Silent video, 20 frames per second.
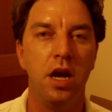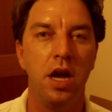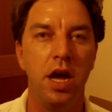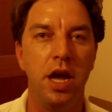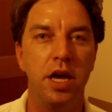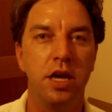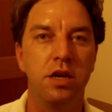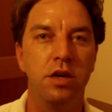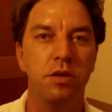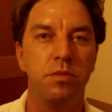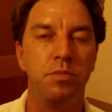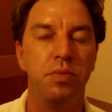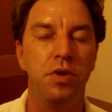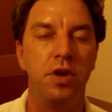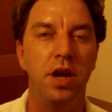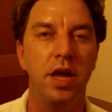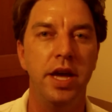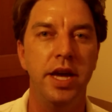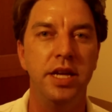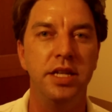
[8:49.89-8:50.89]
a
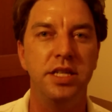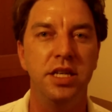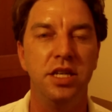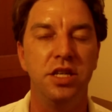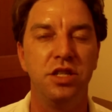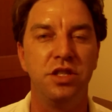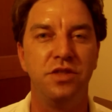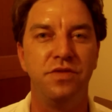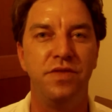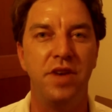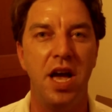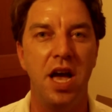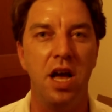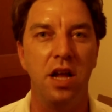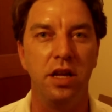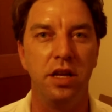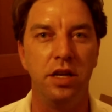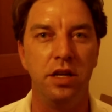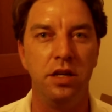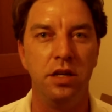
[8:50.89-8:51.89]
complaint is
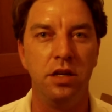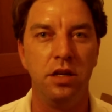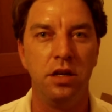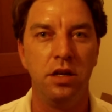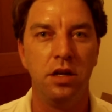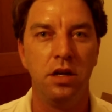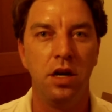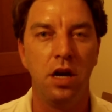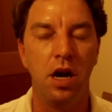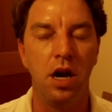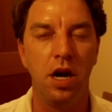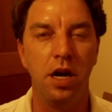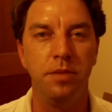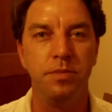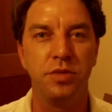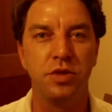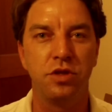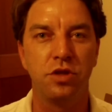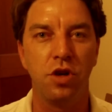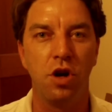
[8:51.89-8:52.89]
valid.
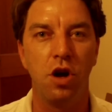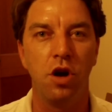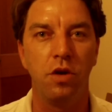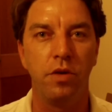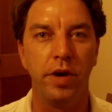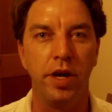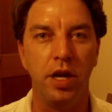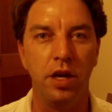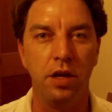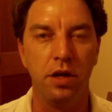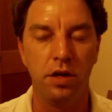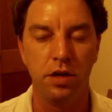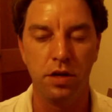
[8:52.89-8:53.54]
I'm sorry.